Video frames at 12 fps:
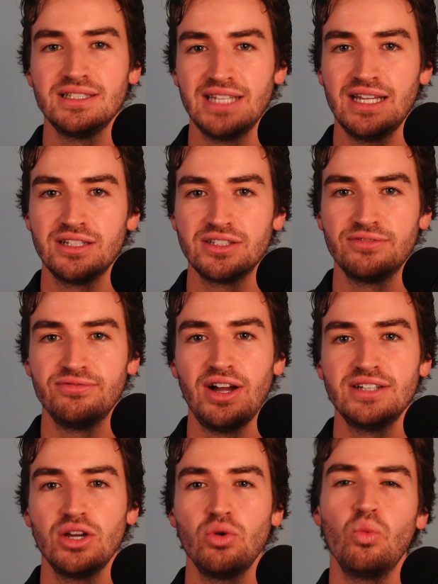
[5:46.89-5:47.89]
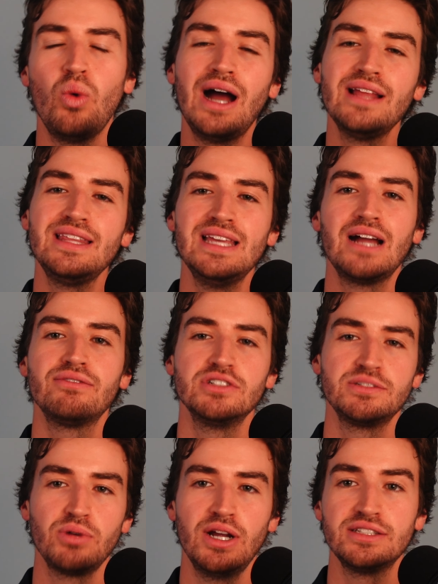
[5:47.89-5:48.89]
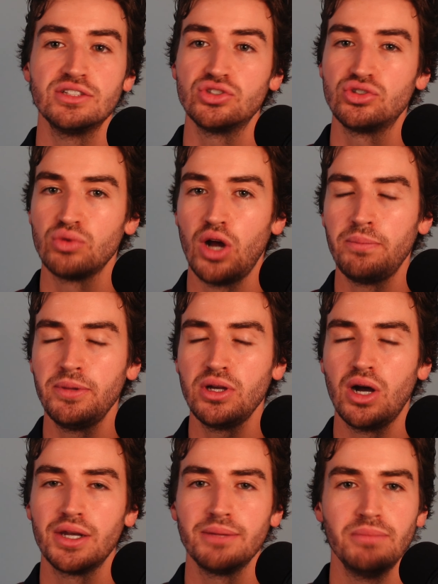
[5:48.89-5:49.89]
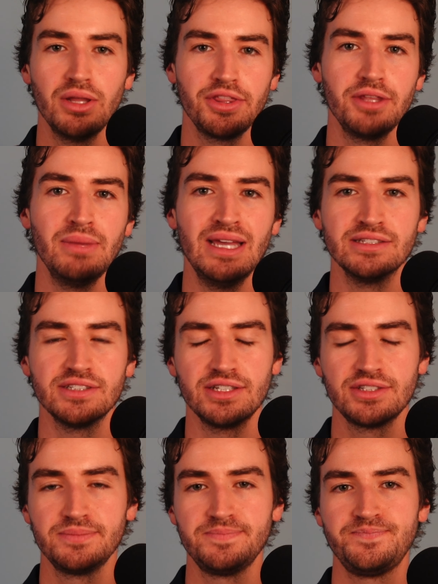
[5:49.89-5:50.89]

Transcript: data to find out why the average price is dropping on a monthly basis.